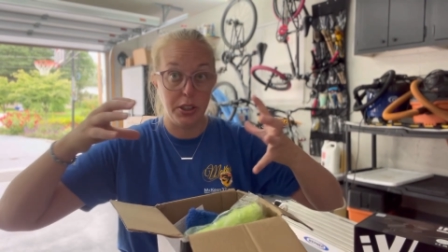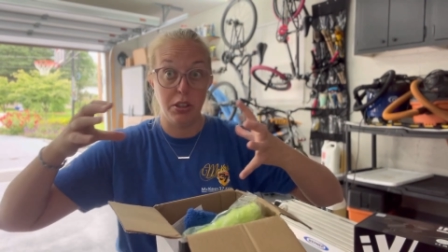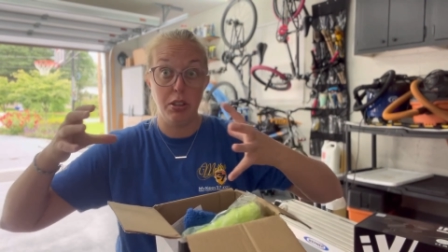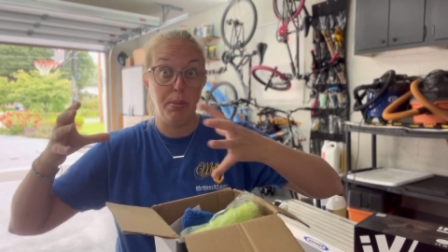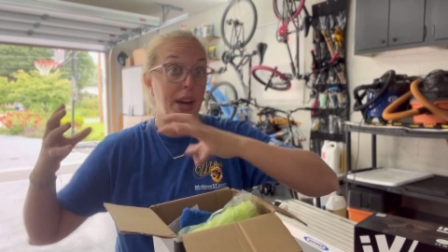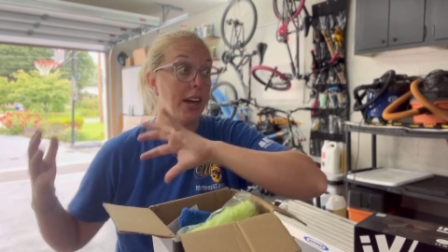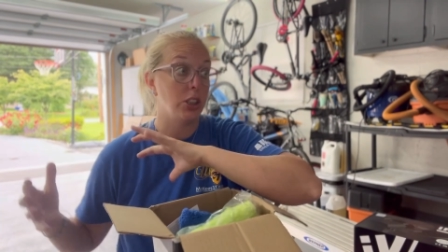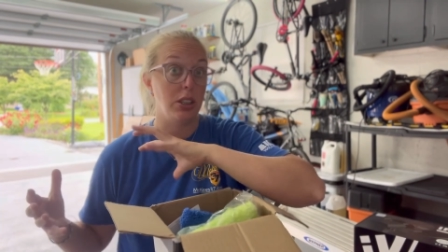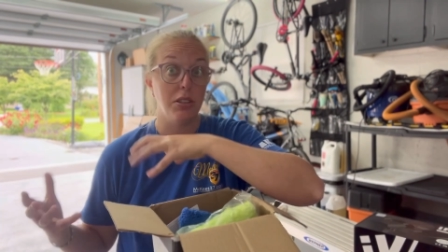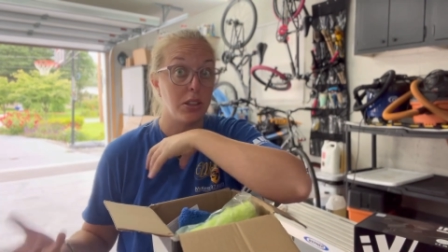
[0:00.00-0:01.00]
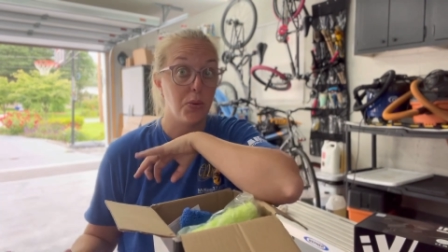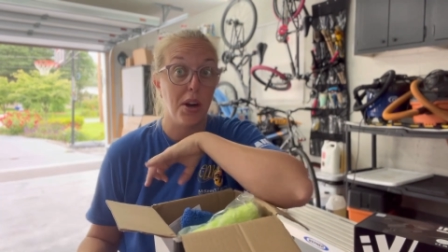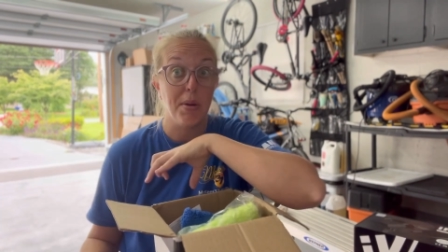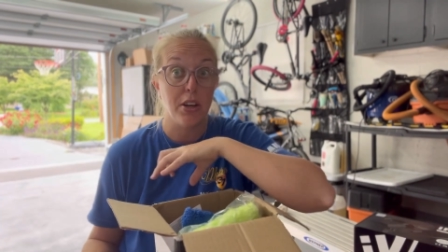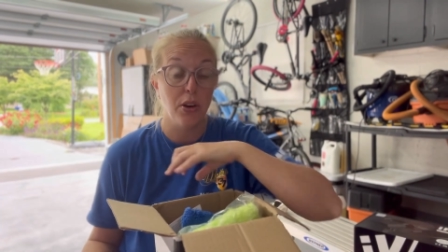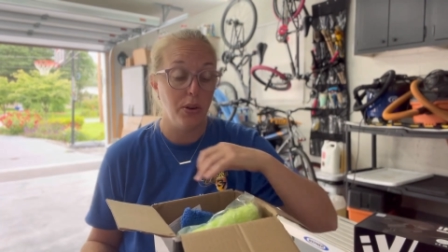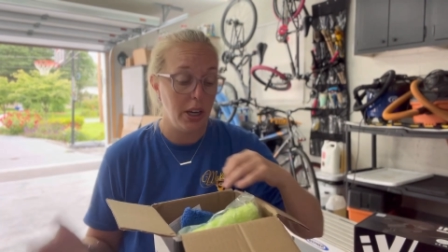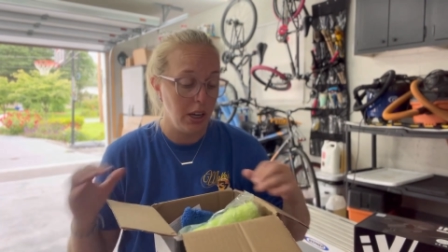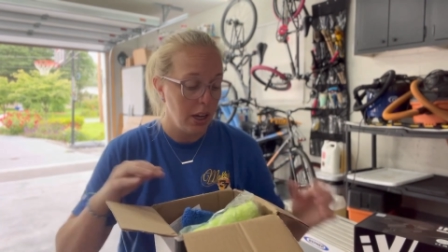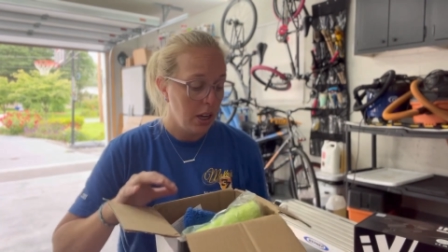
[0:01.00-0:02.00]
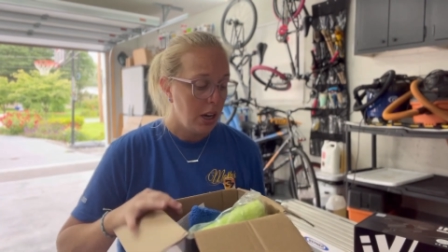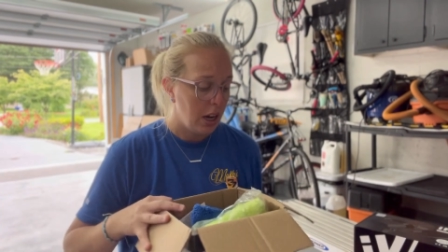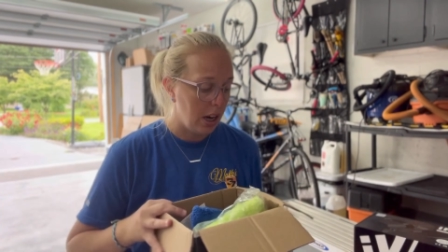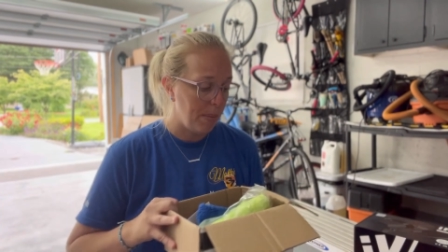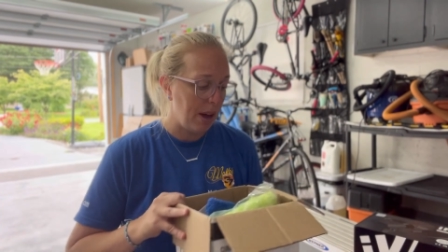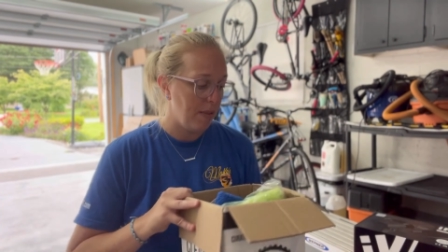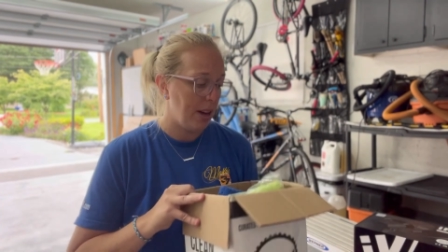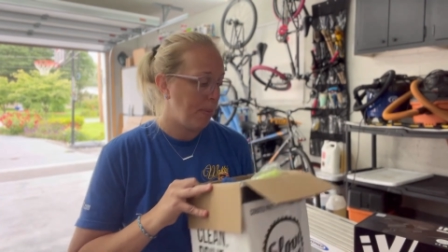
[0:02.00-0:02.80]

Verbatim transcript: It could be actually a ceramic coating. Um, I've had